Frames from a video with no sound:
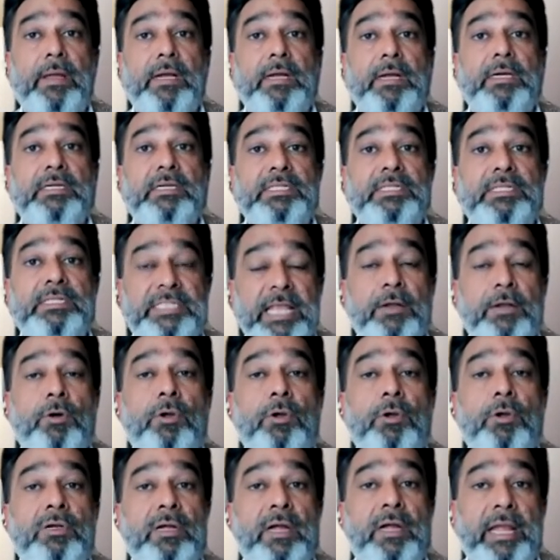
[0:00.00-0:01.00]

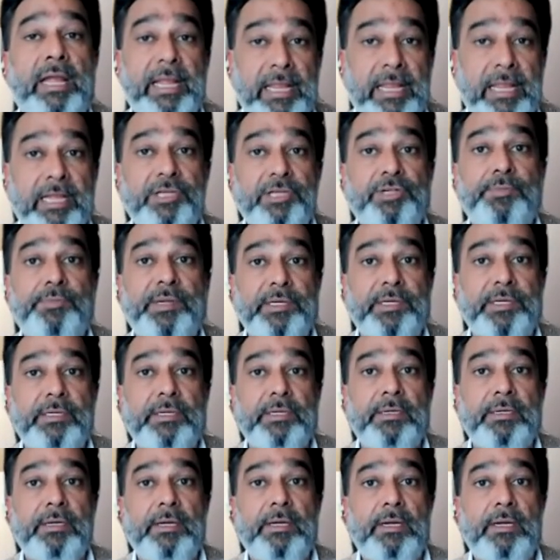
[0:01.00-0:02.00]
stakeholder engagement.
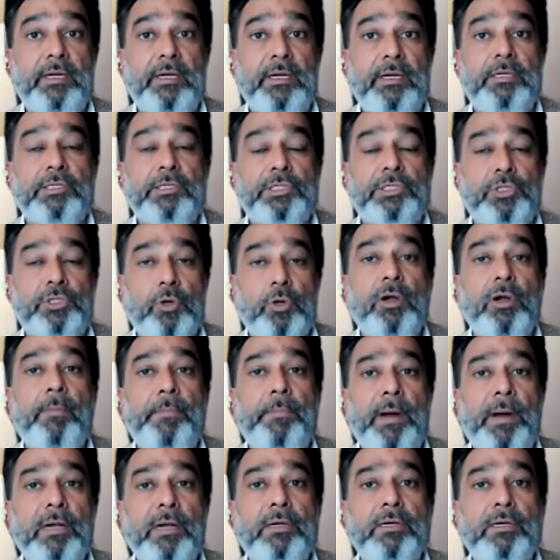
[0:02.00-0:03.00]
Stronger
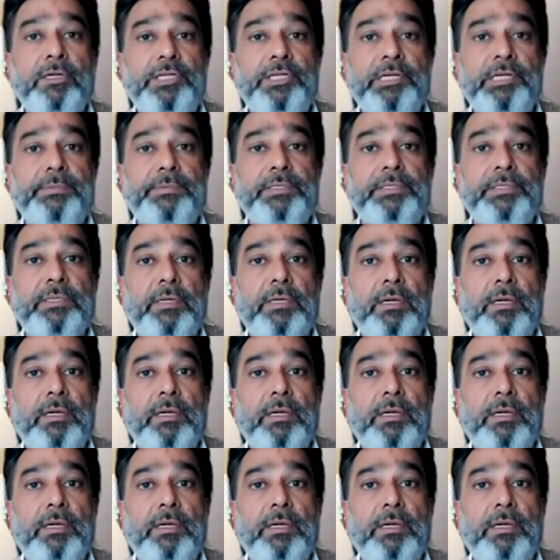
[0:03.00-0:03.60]
partnerships